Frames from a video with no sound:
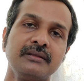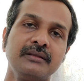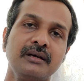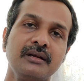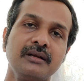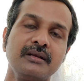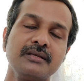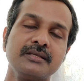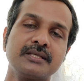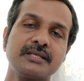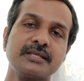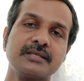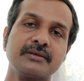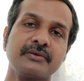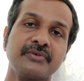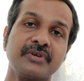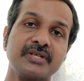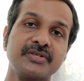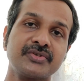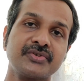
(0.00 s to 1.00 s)
there is
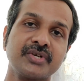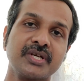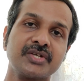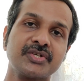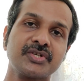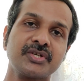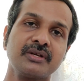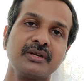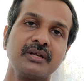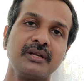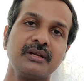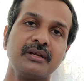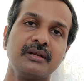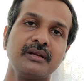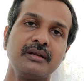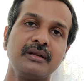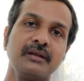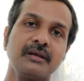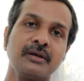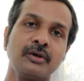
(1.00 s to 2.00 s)
restriction
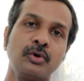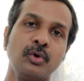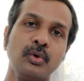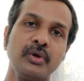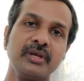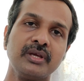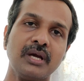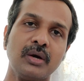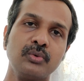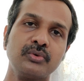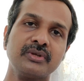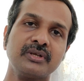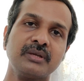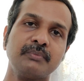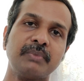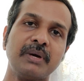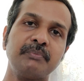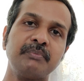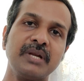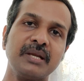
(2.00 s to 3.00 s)
in going out in
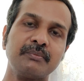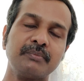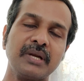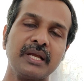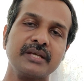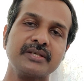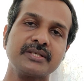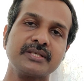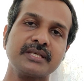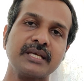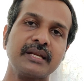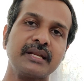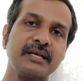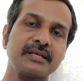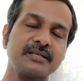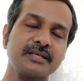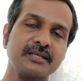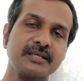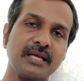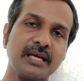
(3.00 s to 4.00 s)
public places and
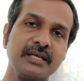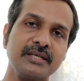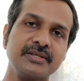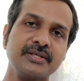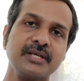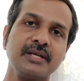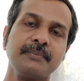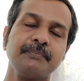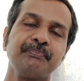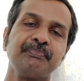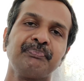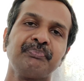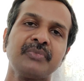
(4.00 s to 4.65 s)
exercising.